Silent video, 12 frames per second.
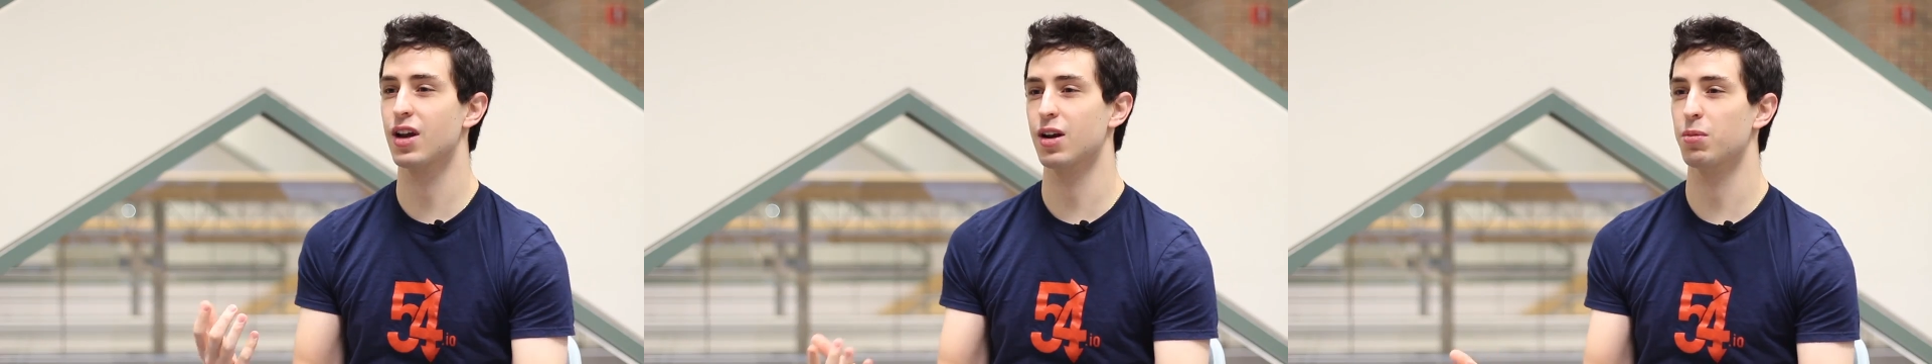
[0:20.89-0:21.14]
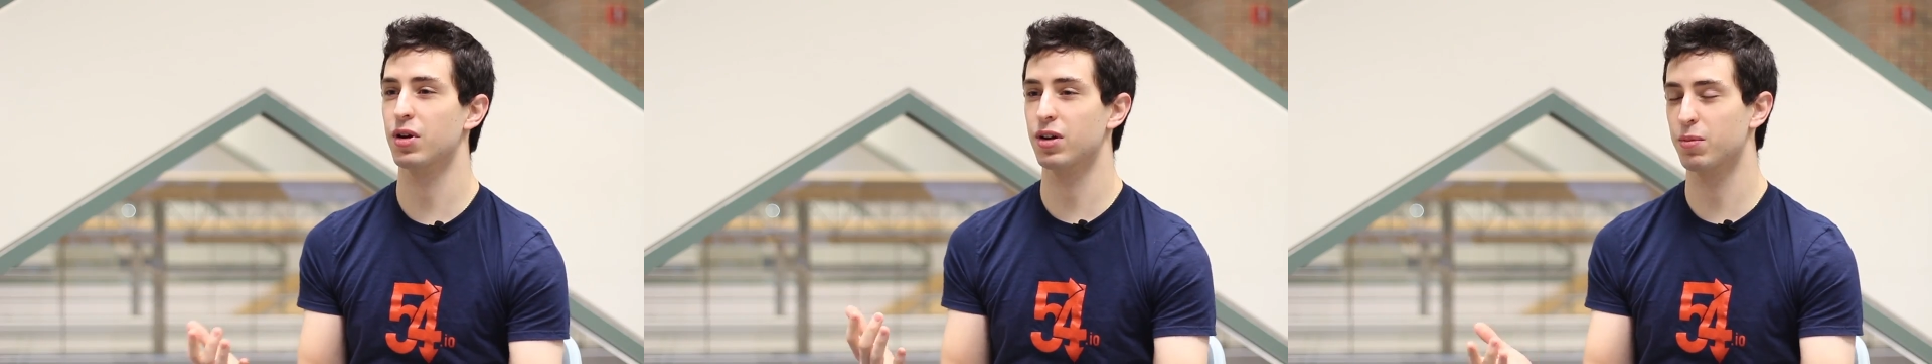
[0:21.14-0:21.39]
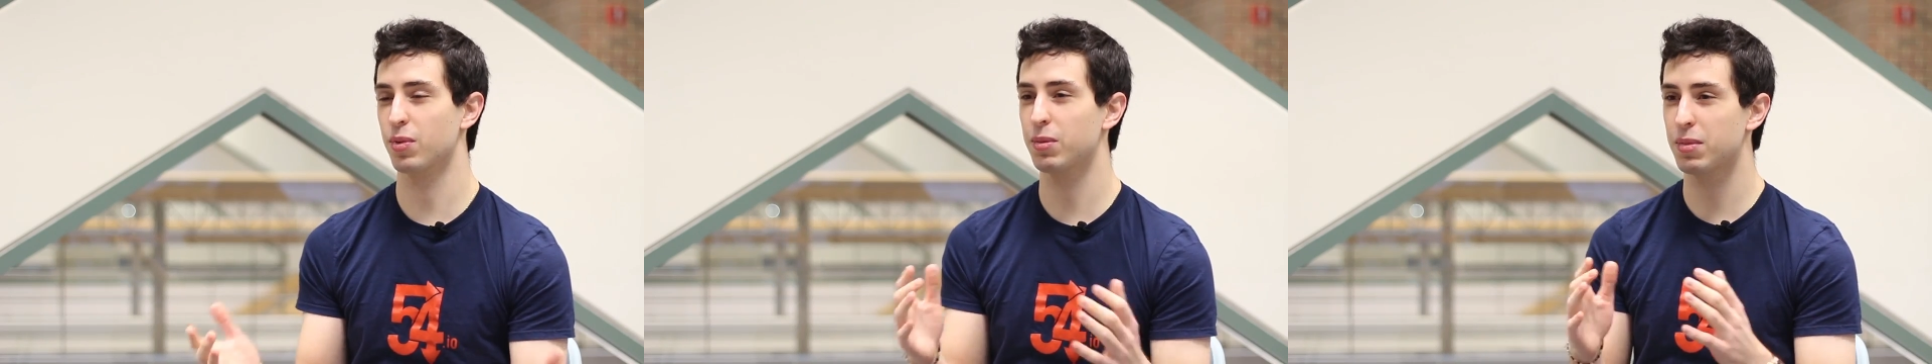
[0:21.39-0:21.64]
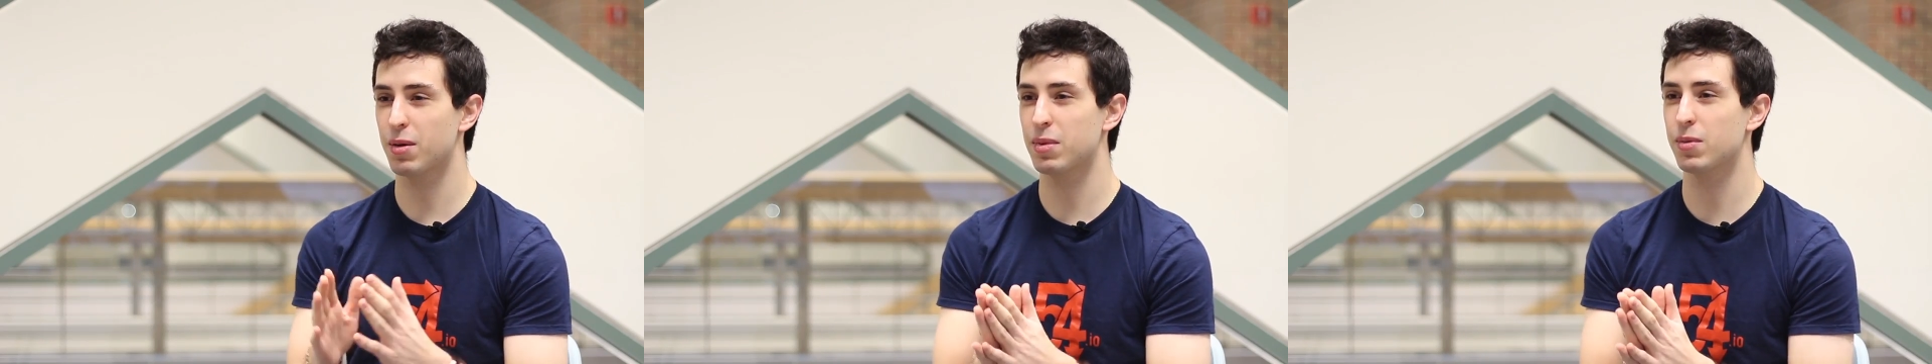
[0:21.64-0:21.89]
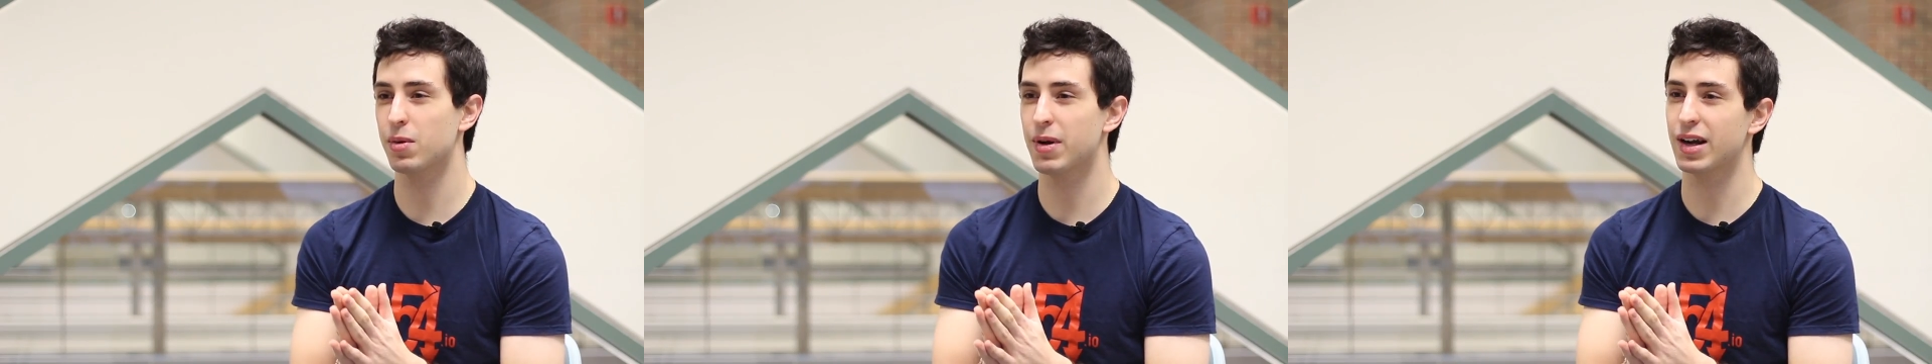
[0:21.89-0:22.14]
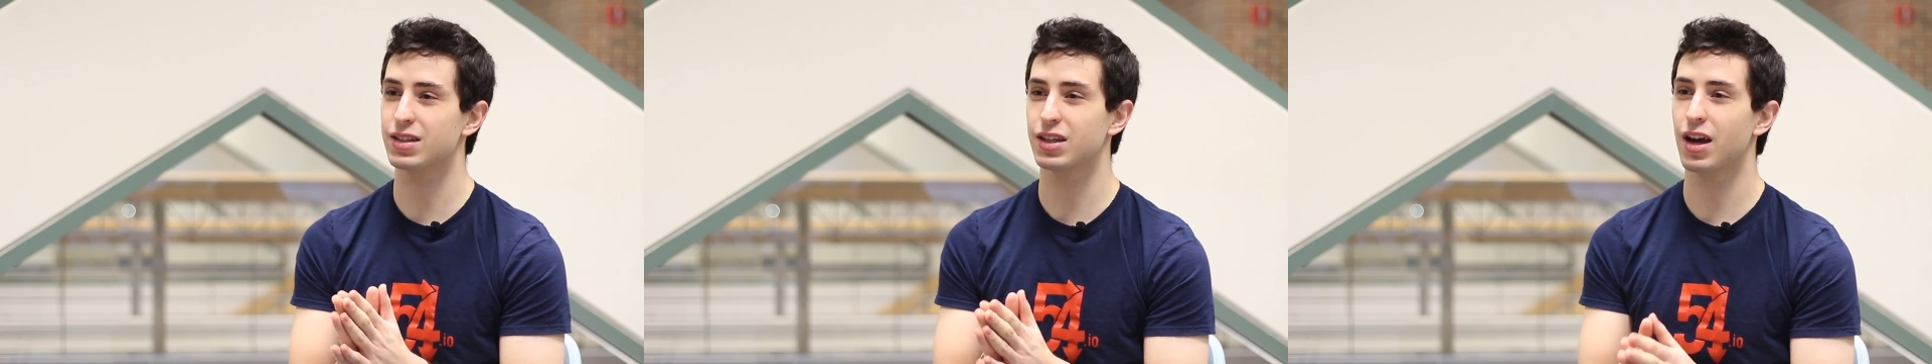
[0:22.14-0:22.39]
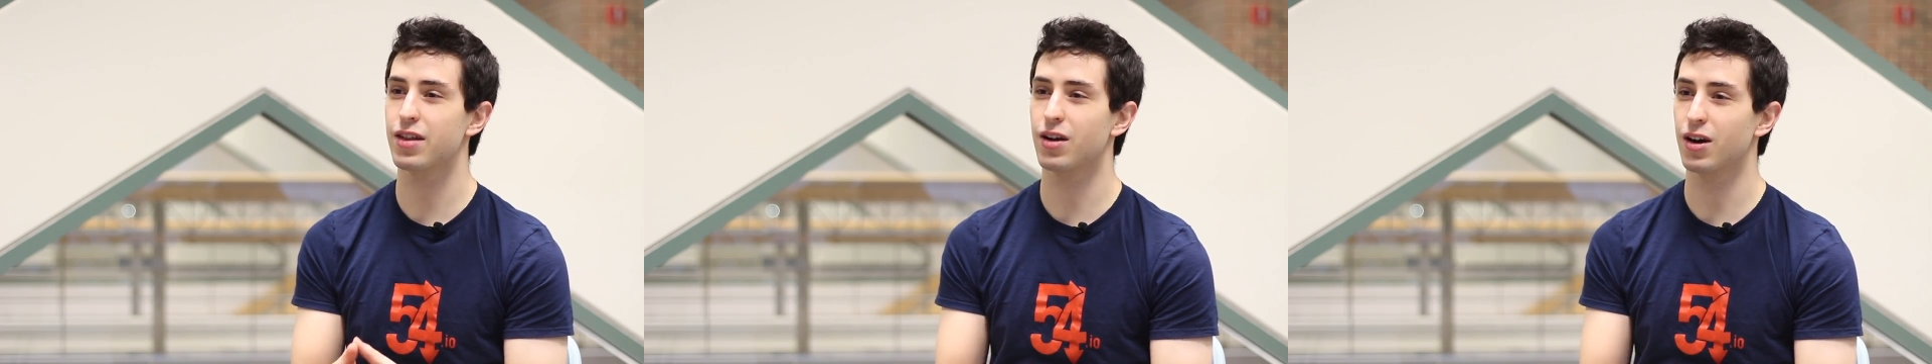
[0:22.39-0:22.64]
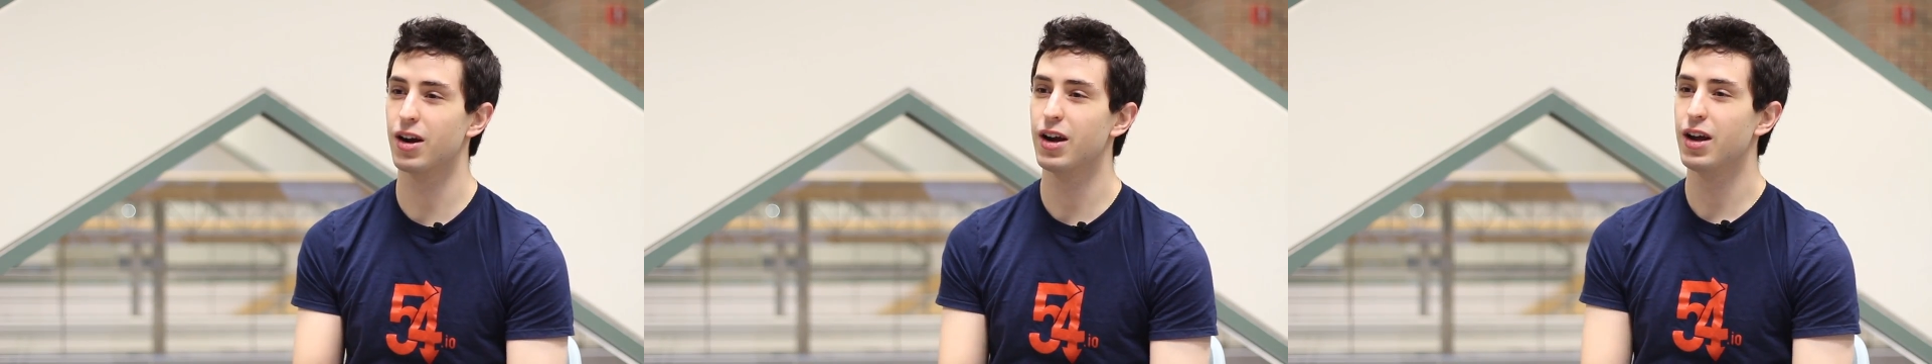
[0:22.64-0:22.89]
kind of bring, bring back people back
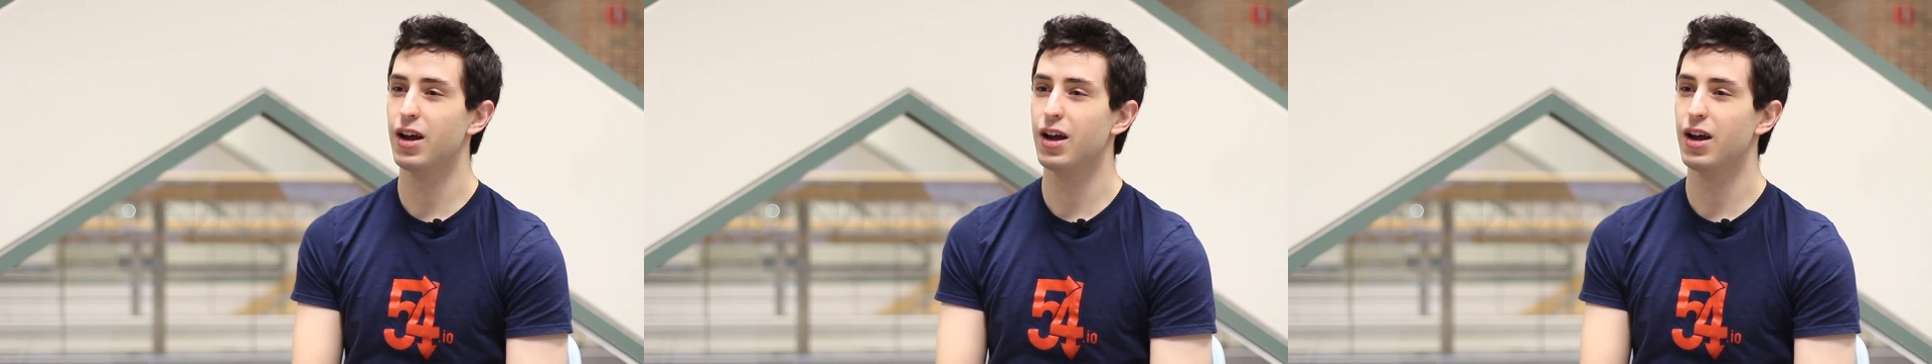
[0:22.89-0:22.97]
together